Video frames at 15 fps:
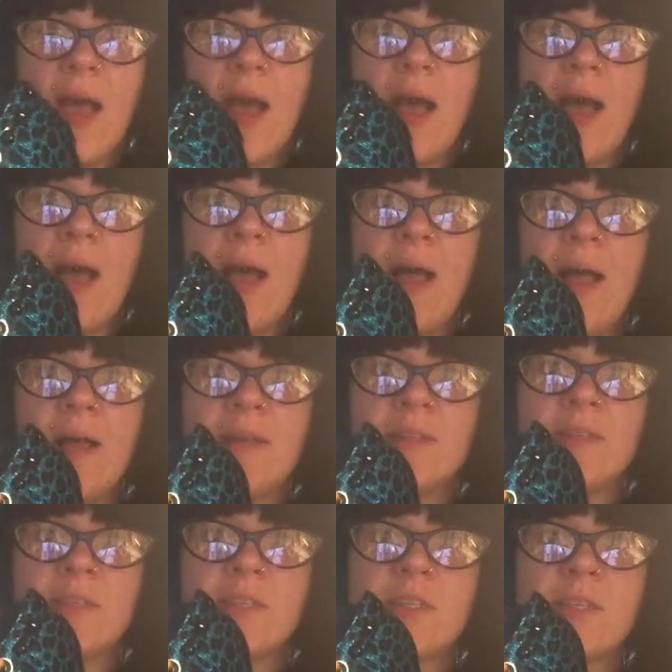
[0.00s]

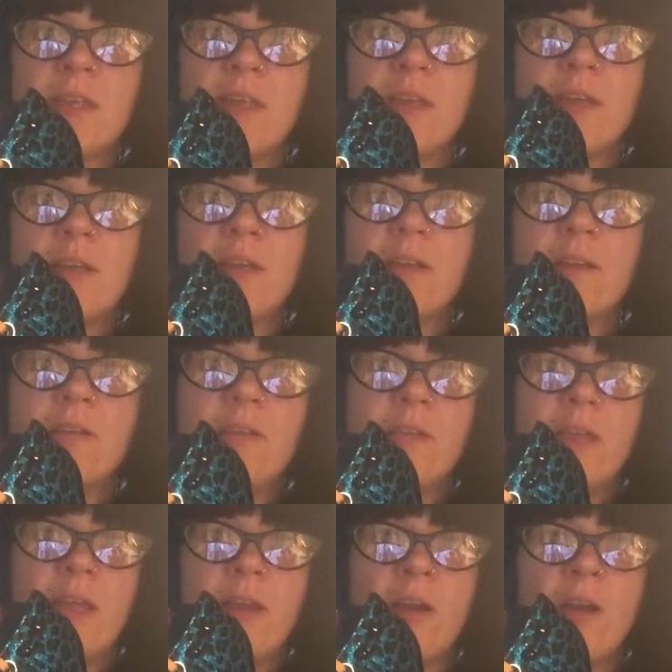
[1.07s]
and
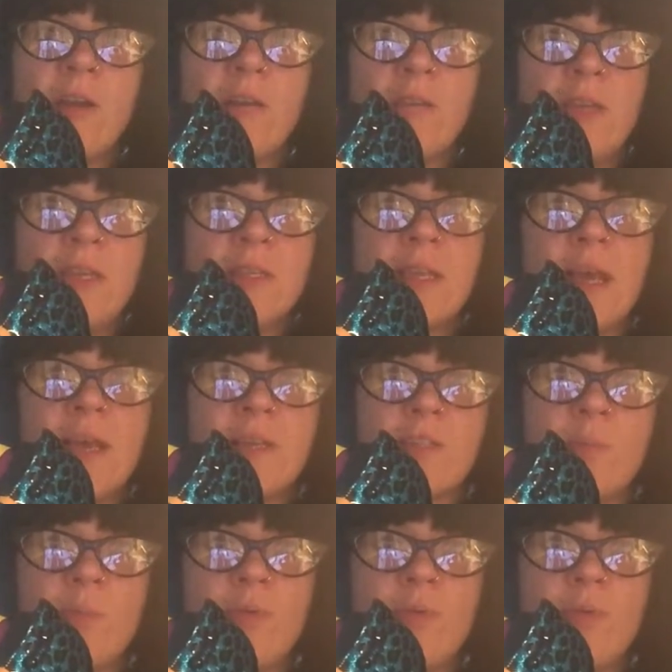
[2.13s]
these guys are